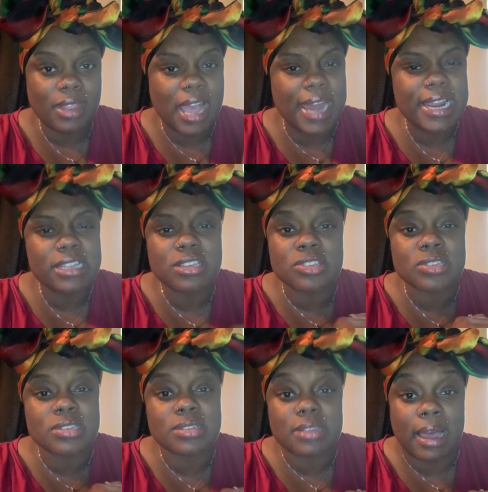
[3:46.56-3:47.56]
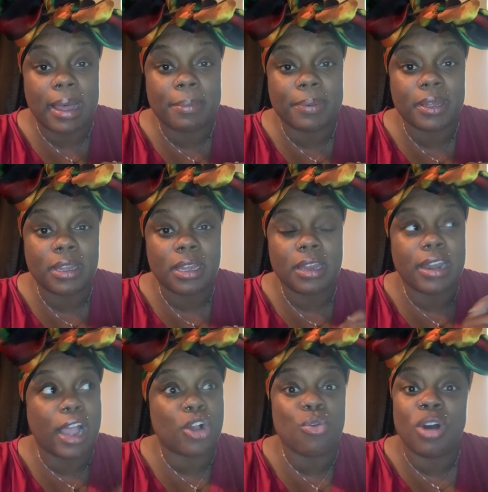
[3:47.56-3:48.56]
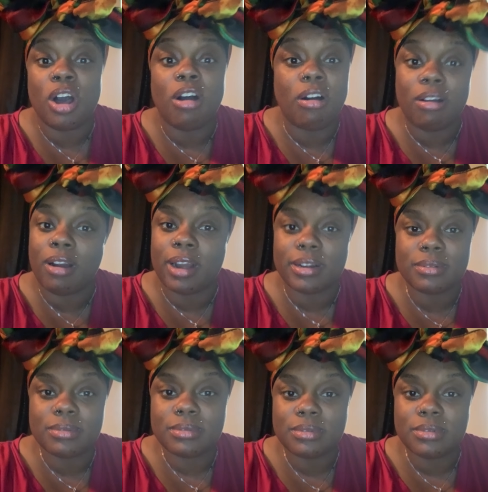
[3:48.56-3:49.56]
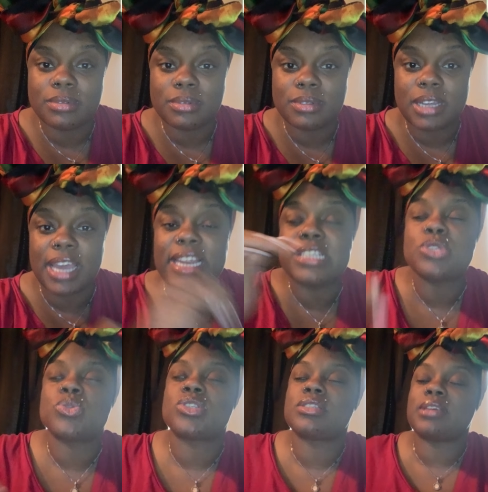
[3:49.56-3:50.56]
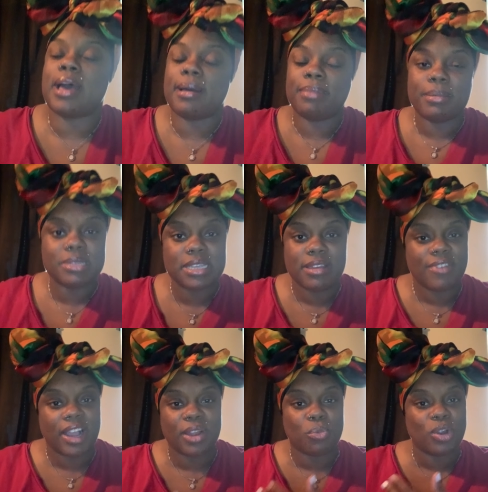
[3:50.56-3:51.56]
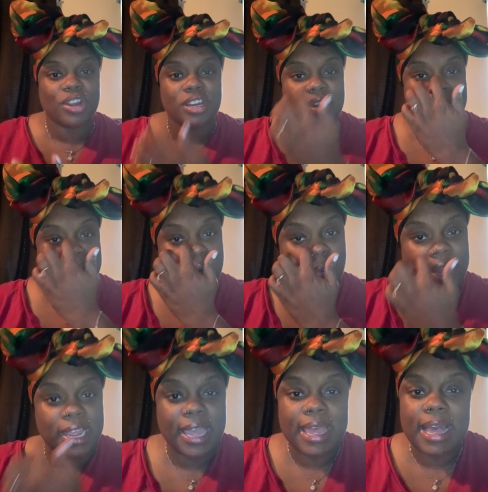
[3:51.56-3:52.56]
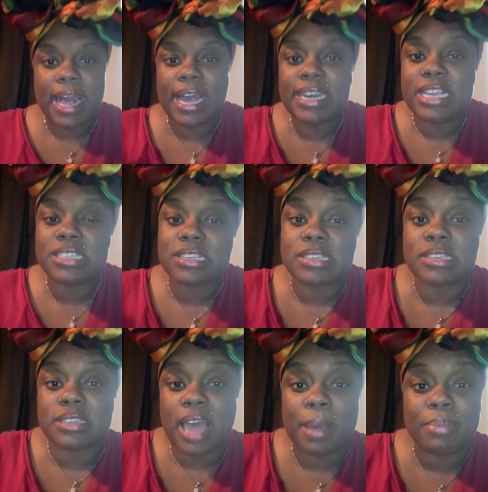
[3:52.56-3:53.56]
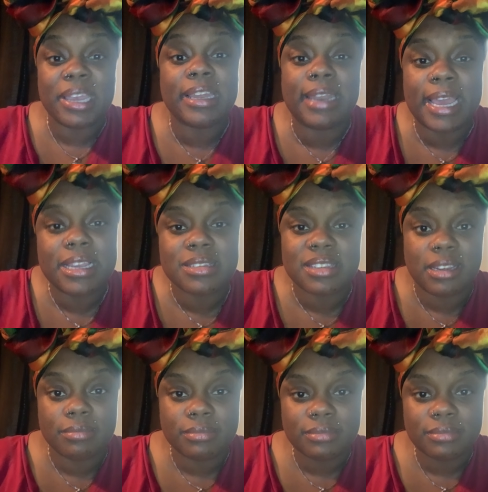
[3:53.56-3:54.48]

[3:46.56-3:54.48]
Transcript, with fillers: I need to stop not going hard. I need to stop. Let me see if I can word it in a better way. I need to stop being lazy.